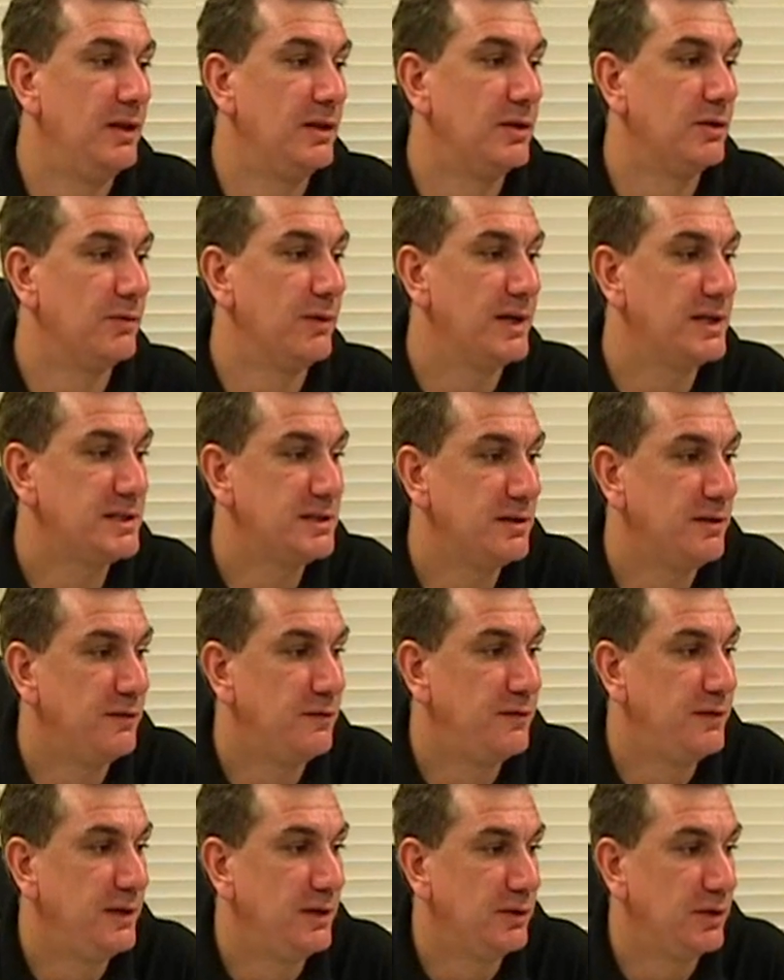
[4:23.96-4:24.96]
The rest of the
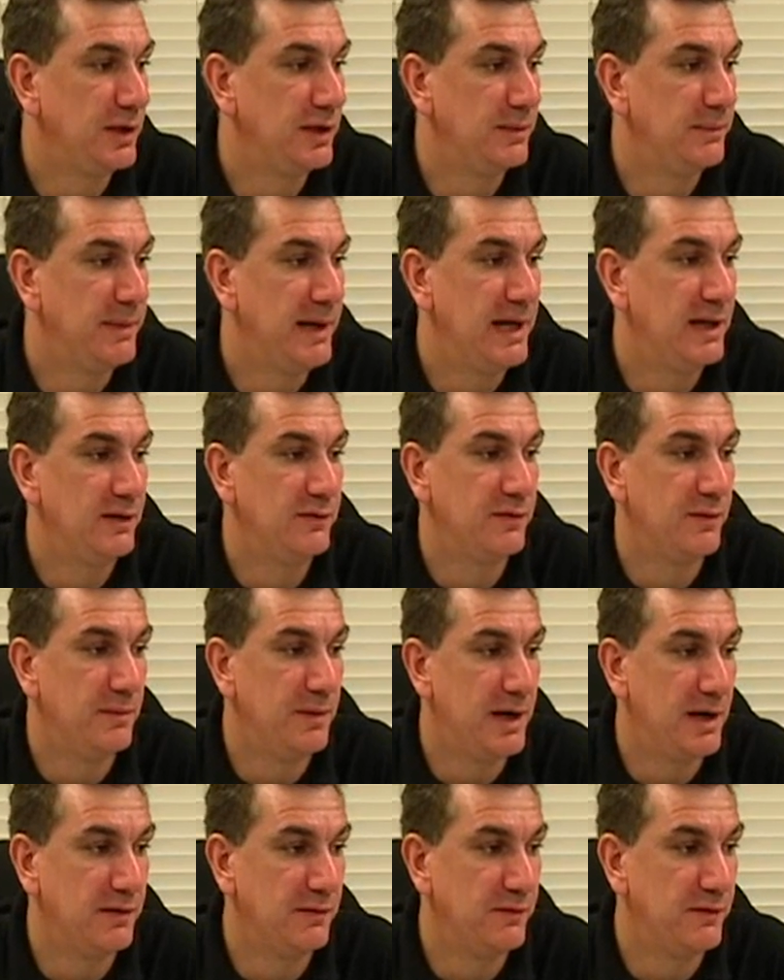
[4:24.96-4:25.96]
field on the ballot for
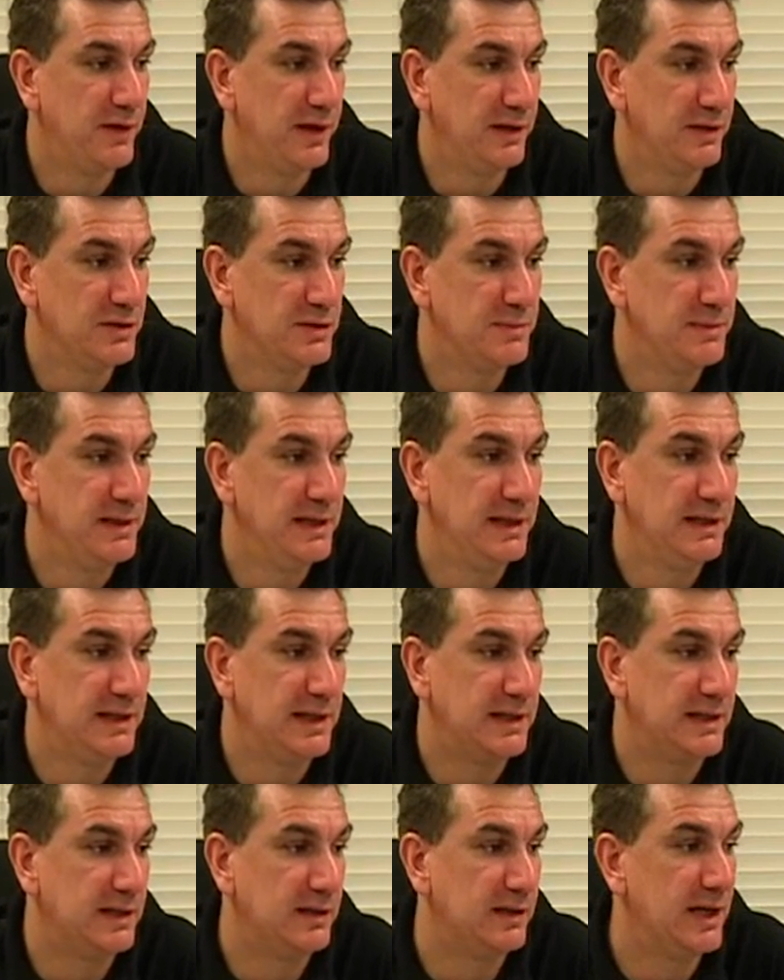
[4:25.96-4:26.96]
modern fighters, meaning
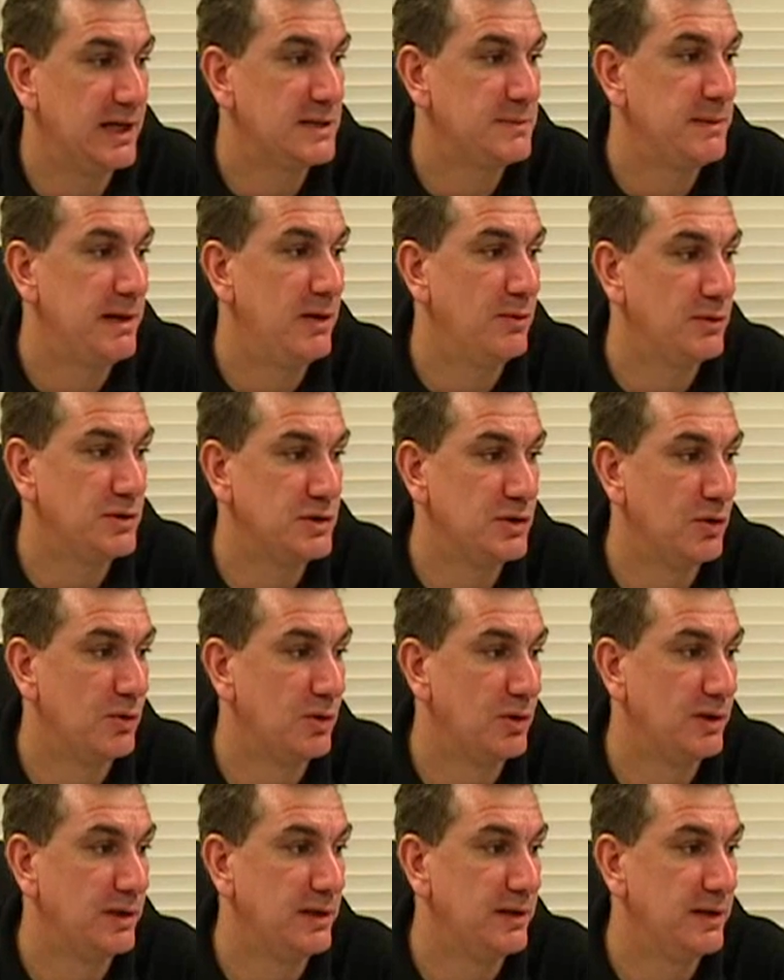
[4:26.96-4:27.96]
that their last bout was no
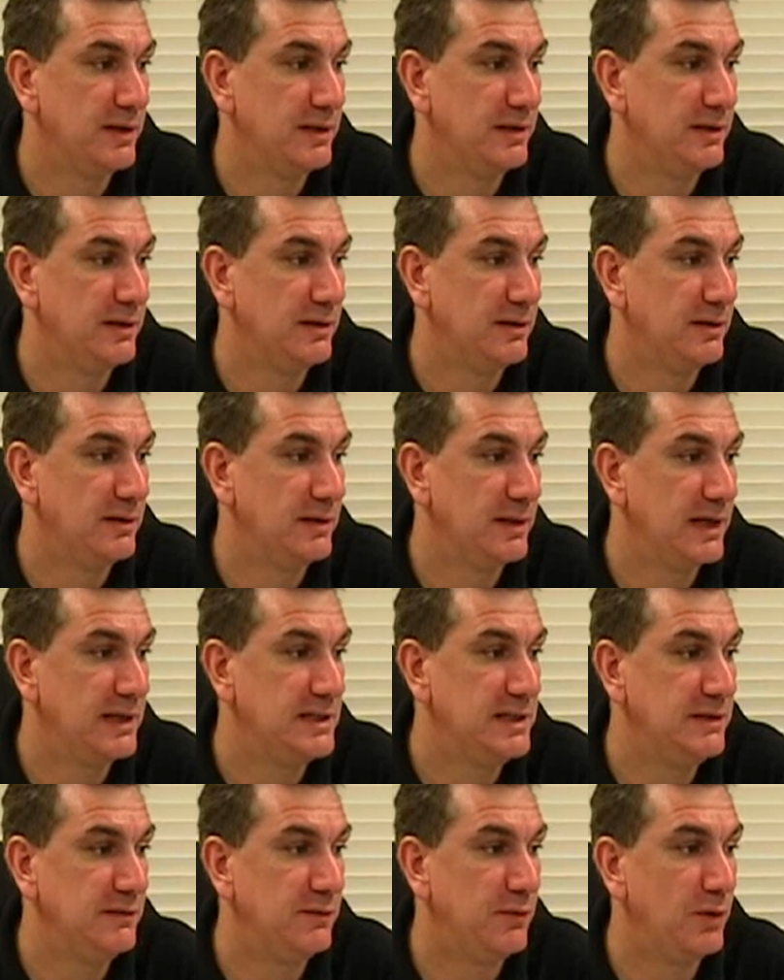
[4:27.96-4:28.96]
earlier than
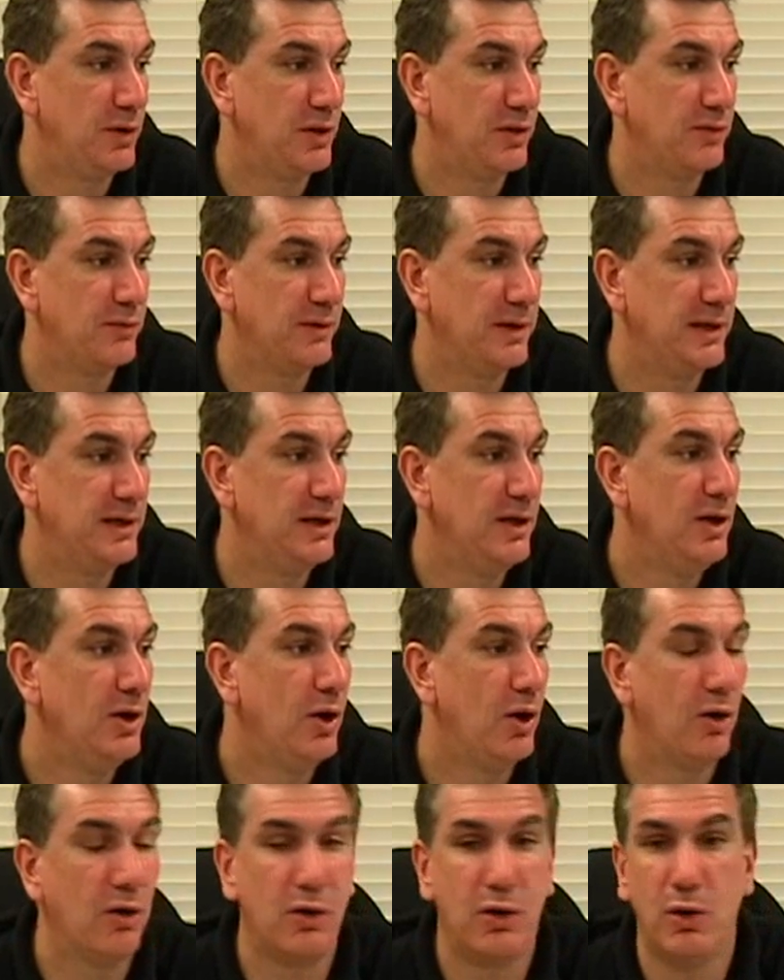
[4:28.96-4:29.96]
1943,
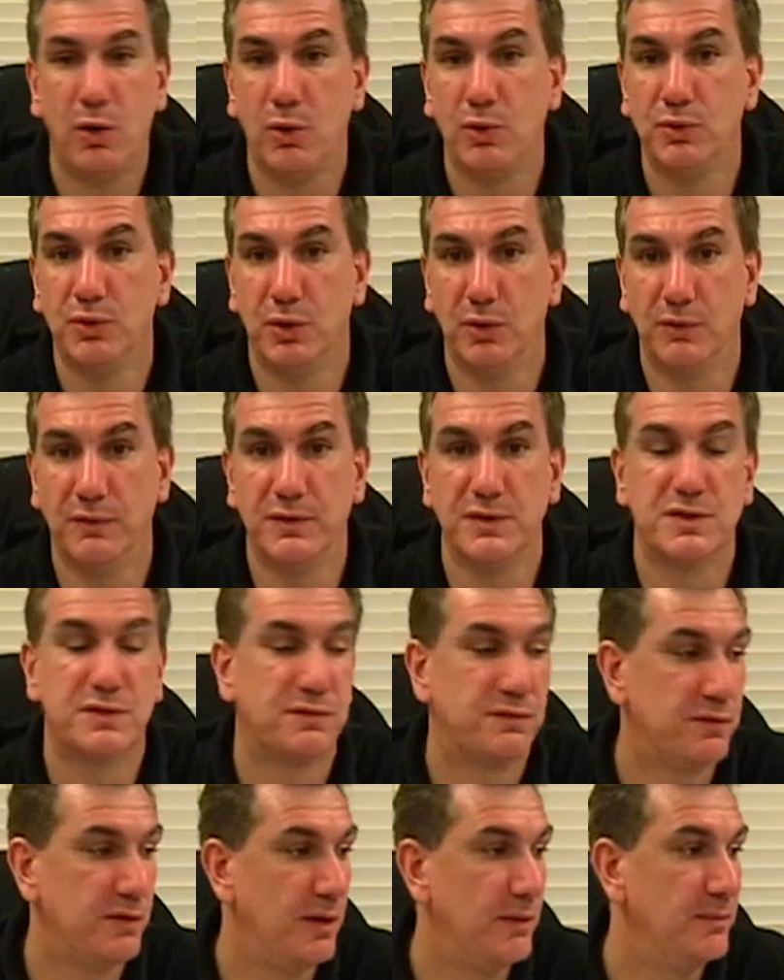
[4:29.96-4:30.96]
are holdovers
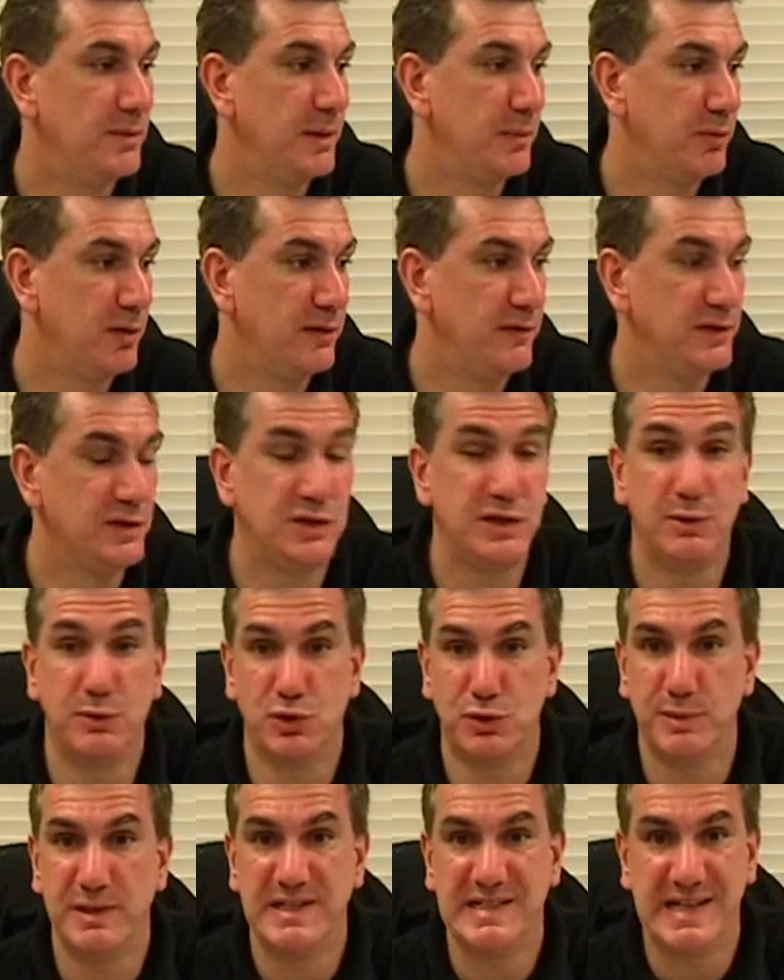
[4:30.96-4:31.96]
from the previous year,
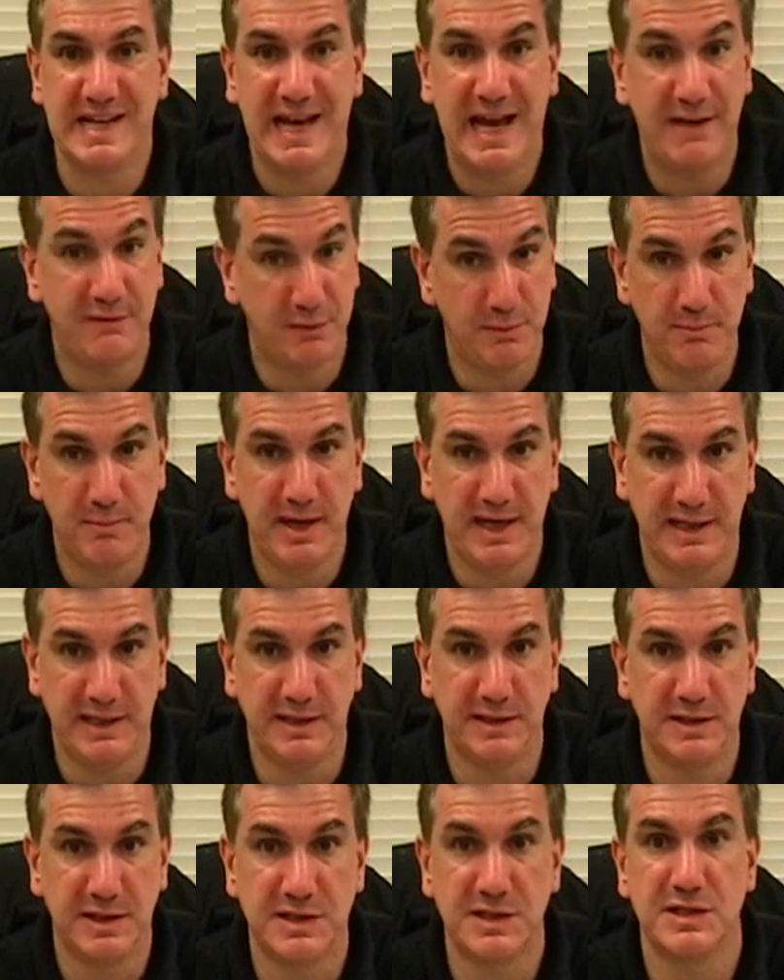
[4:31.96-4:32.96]
which means they haven't made
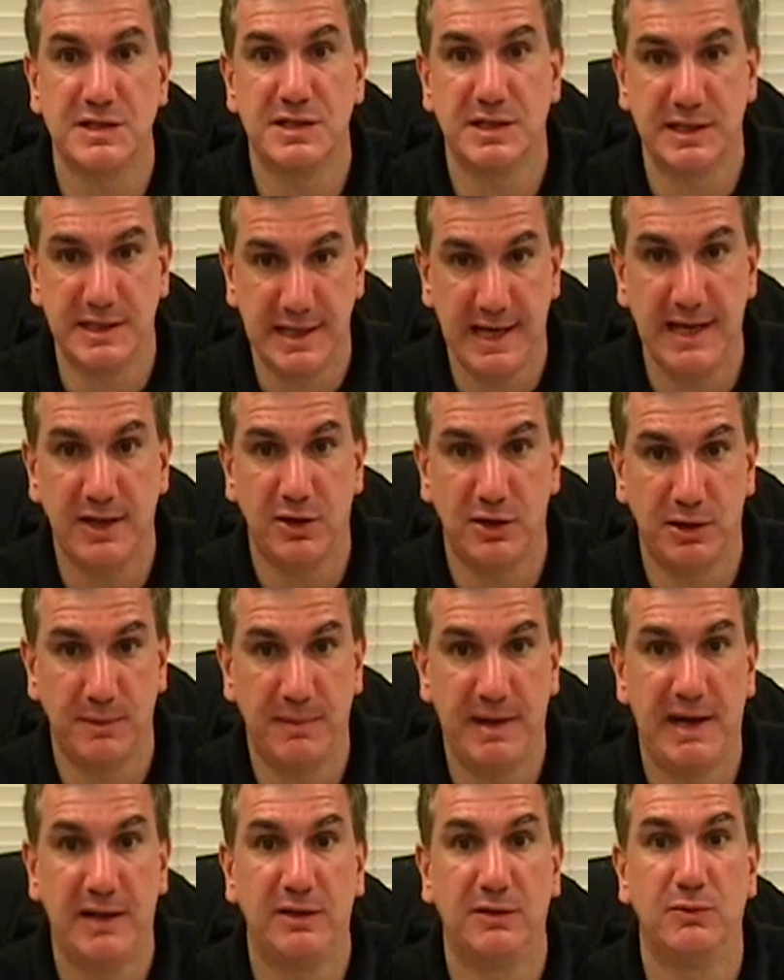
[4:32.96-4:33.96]
it. This is again on the
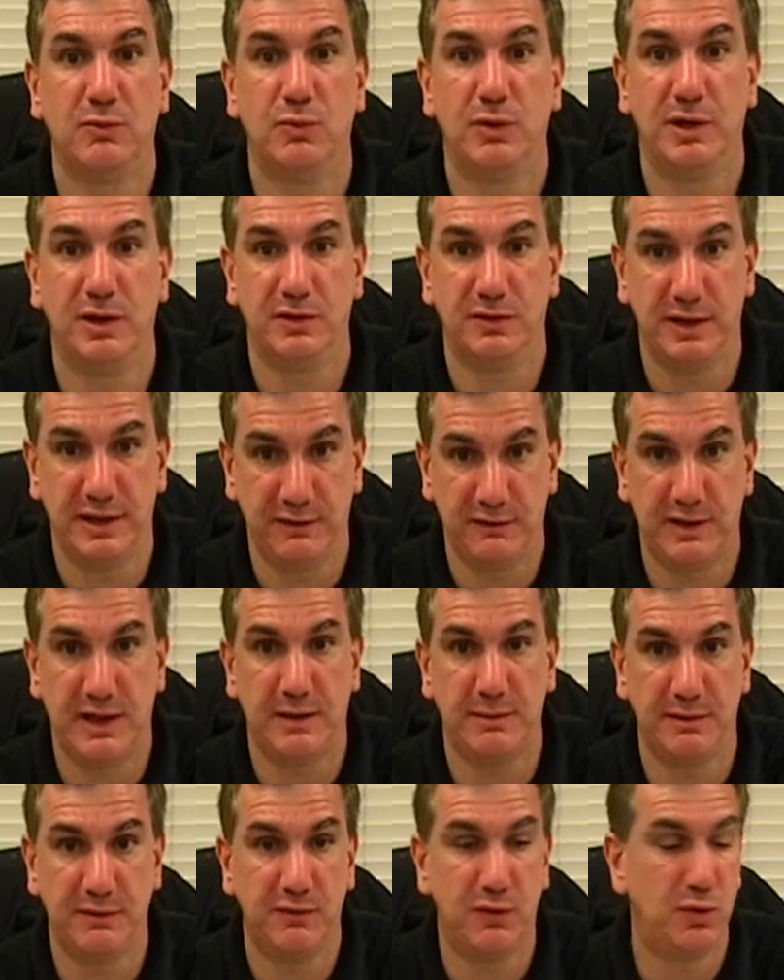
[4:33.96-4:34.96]
ballot where they've got
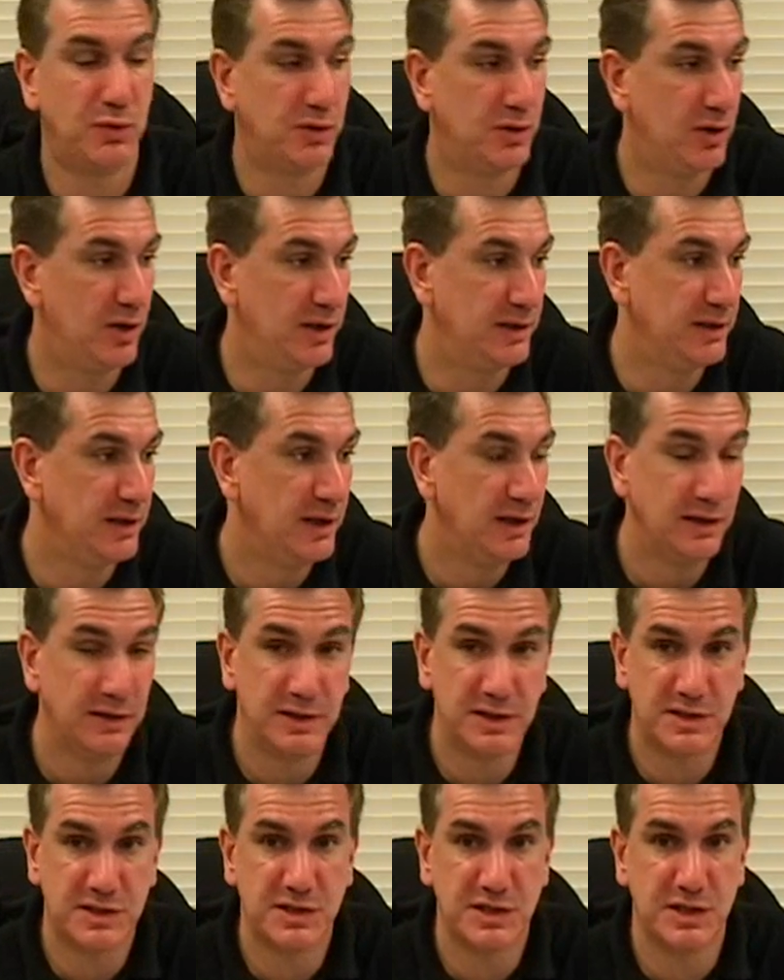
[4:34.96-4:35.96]
to be voted on.
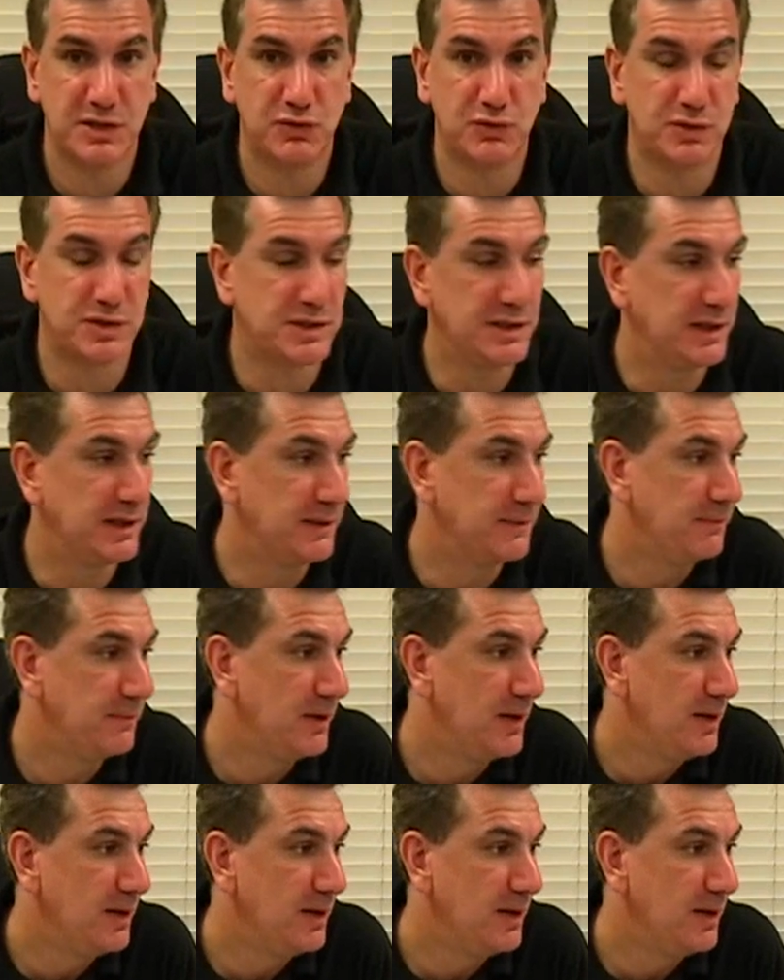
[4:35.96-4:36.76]
This is interesting.